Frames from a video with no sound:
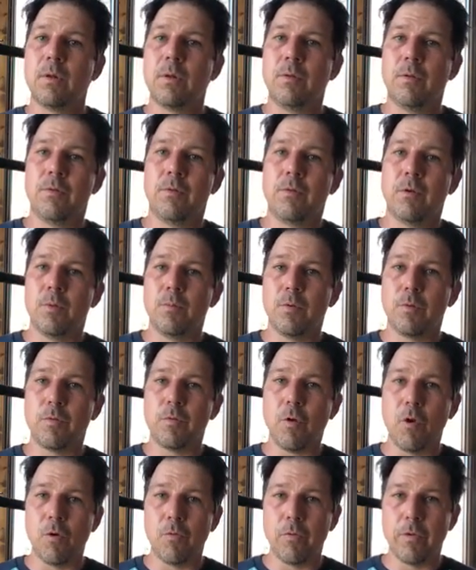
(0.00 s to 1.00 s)
in terms of
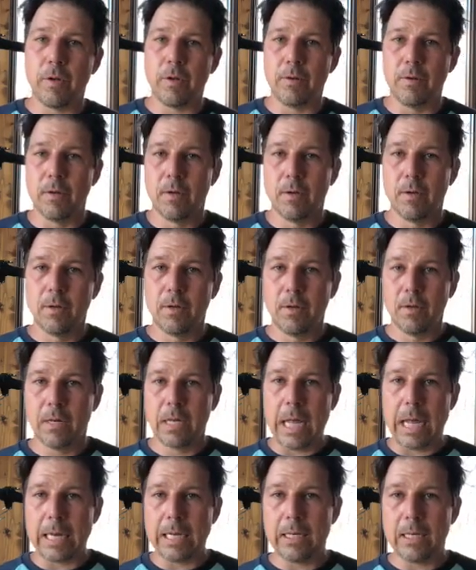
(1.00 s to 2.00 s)

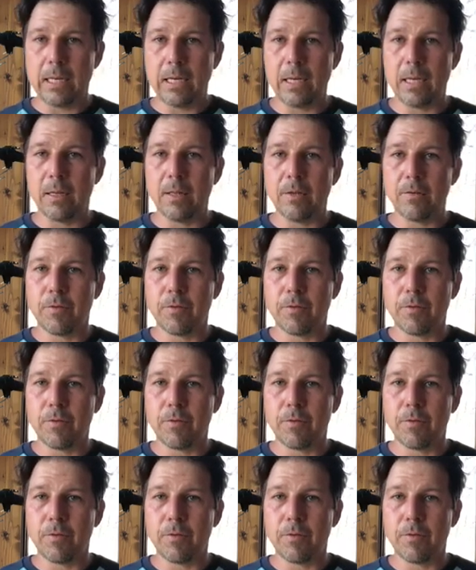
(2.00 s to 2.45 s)
COVID-19.